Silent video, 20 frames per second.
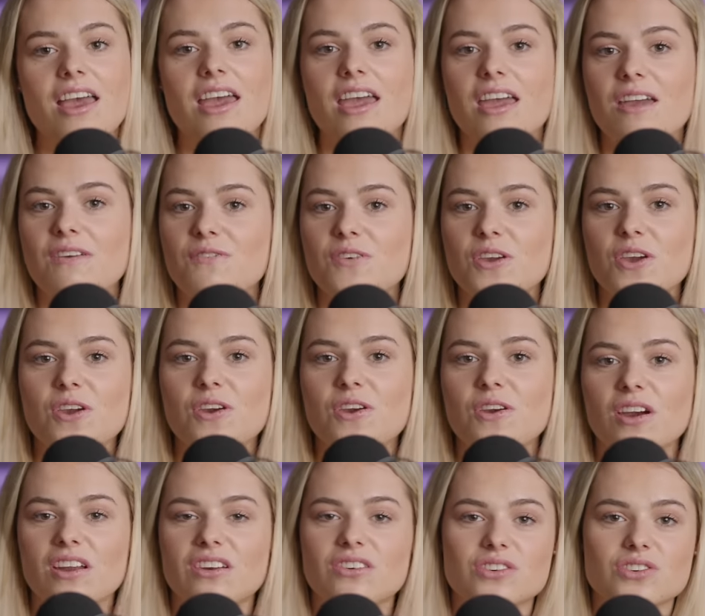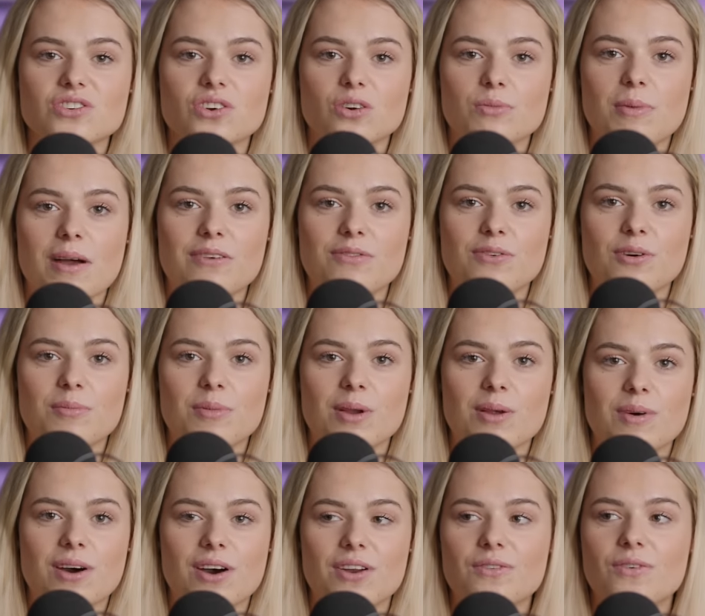If you are not sure about
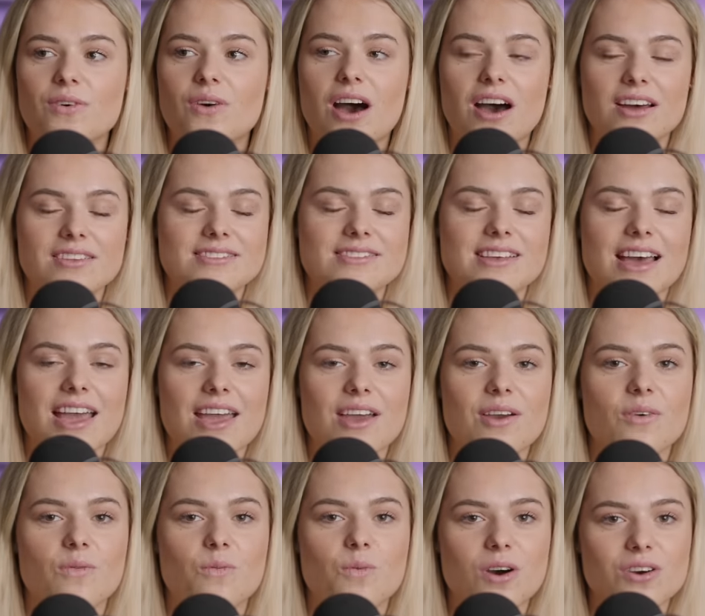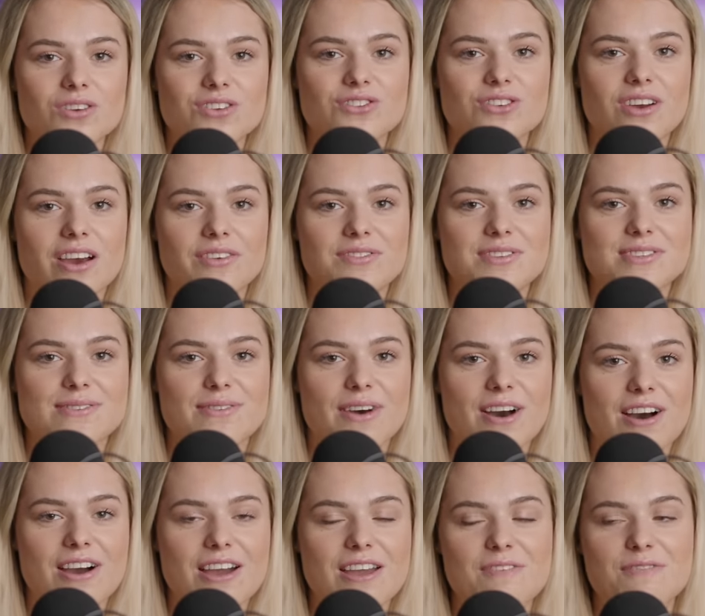Formula One, I'd say watch Drive to
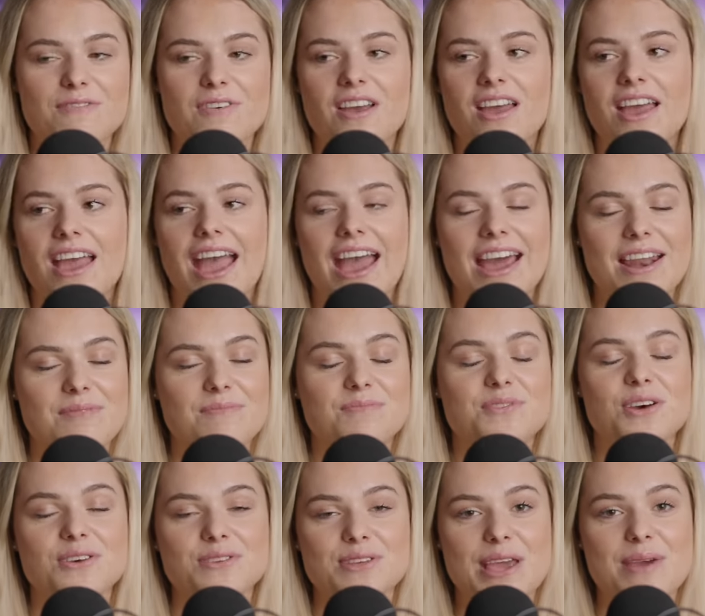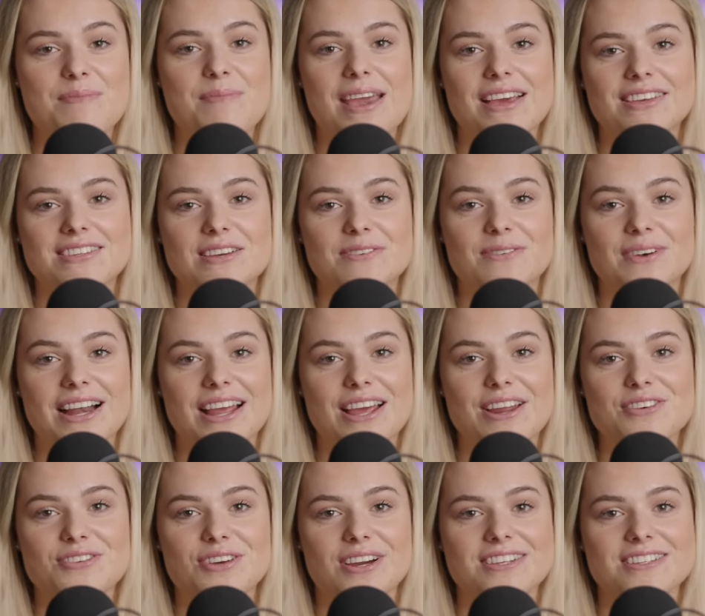Survive, and it makes it really
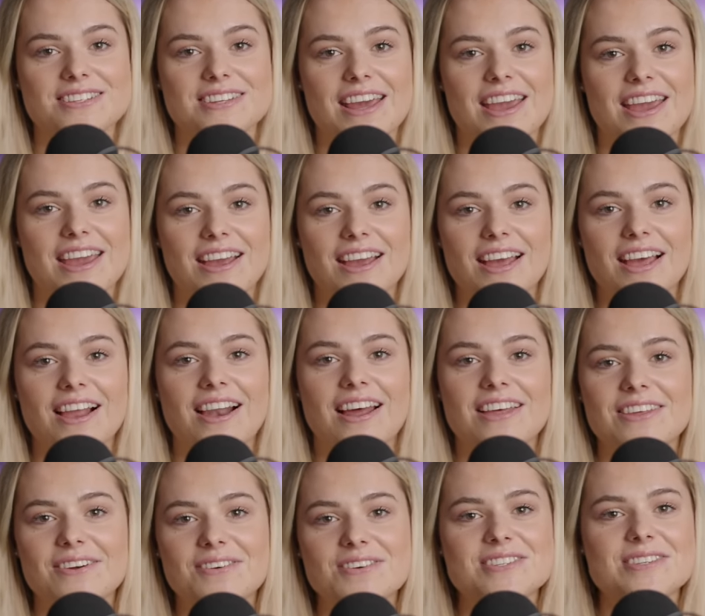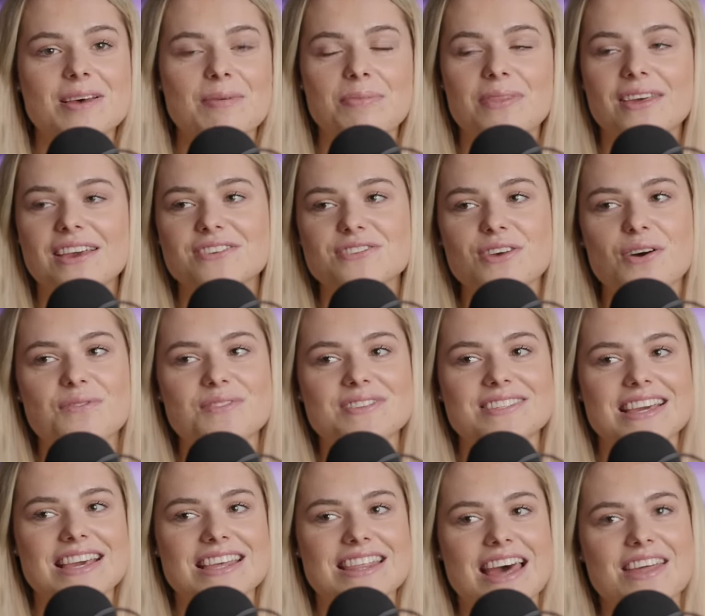interesting. Like, there are some things
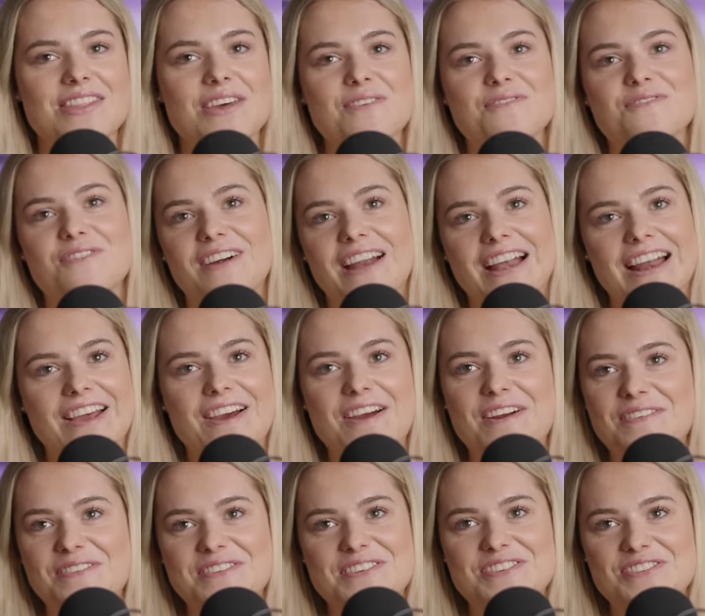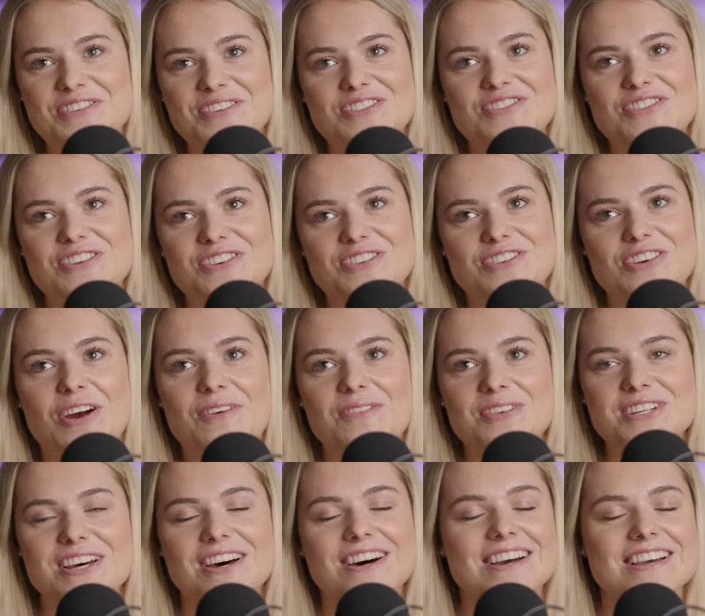obviously that they really over
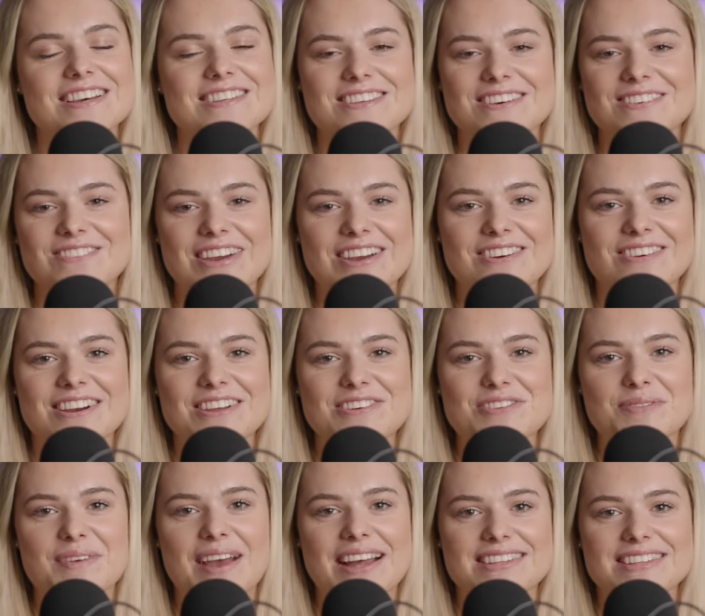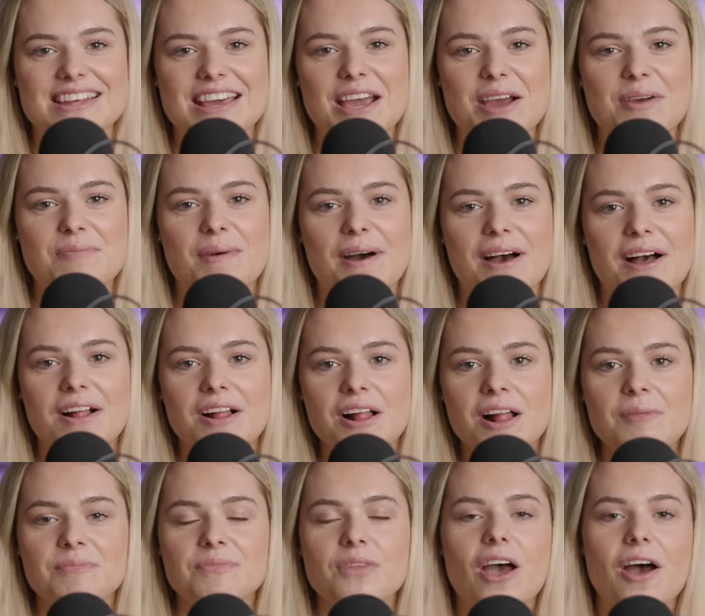dramatize or make really dramatic, but
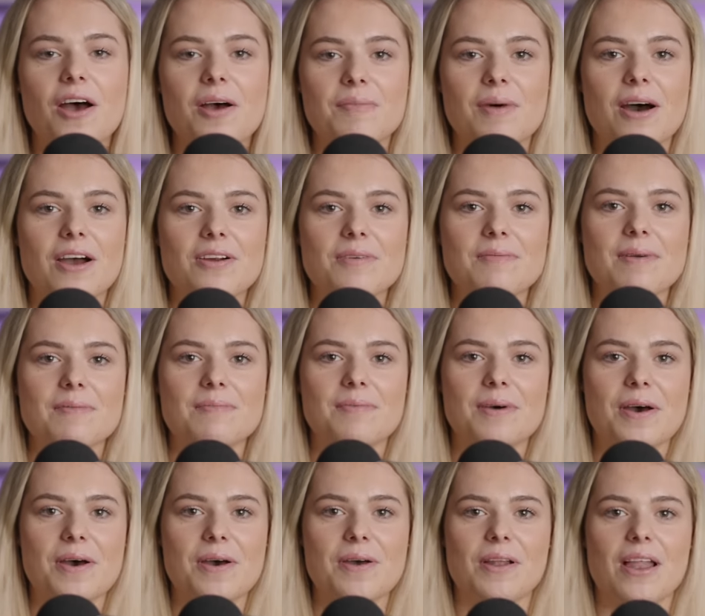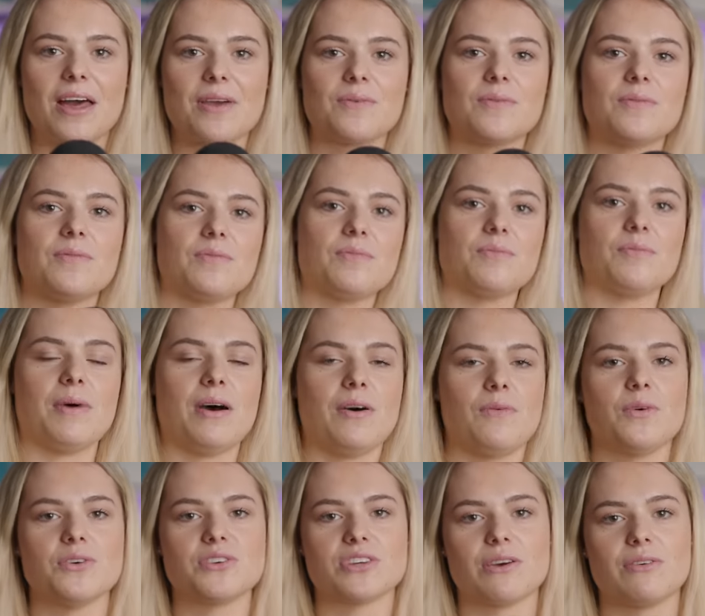I remember like
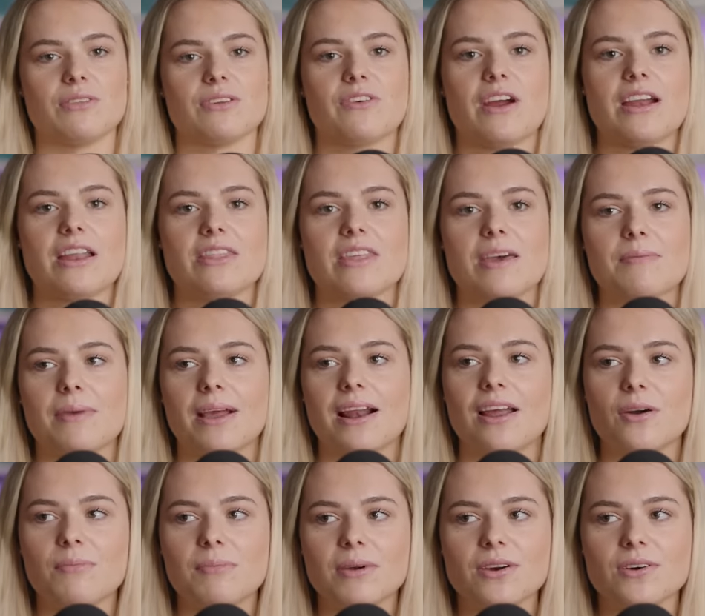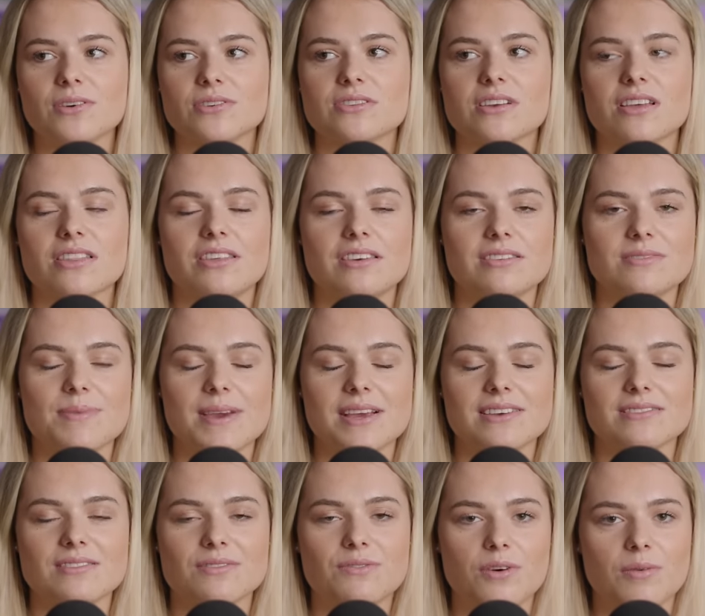watching it with a friend and then being like, oh my gosh, this
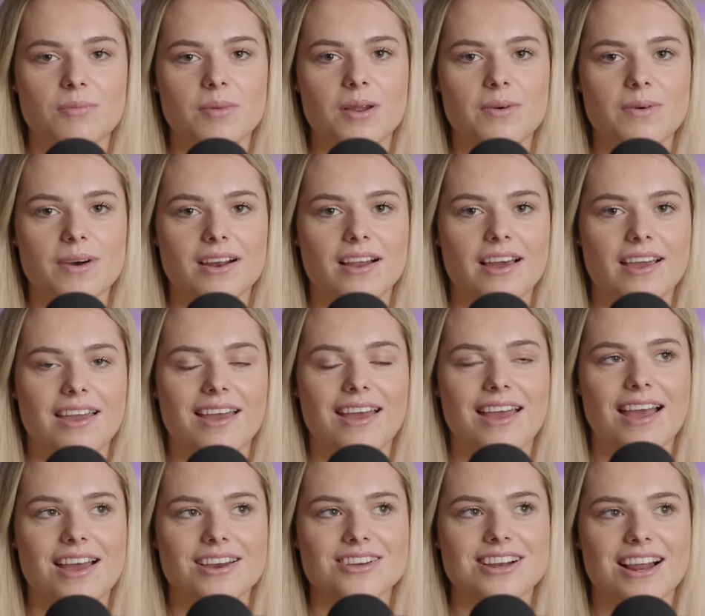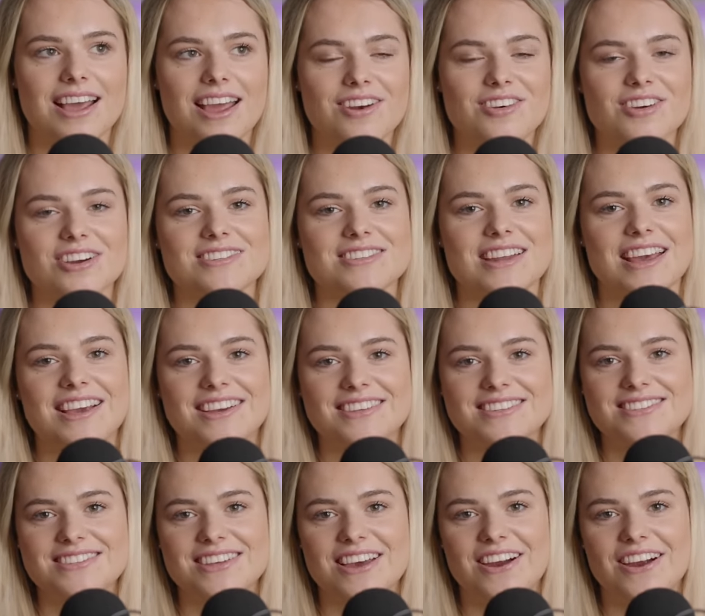makes Formula One like actually interesting.
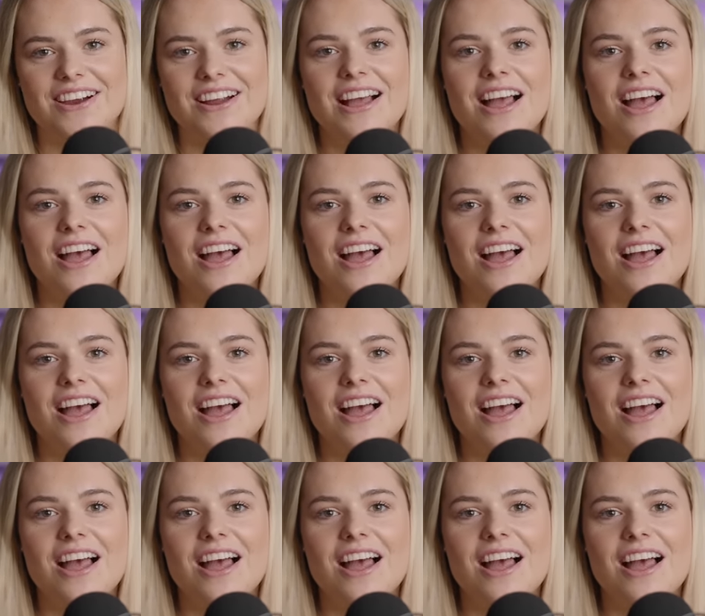So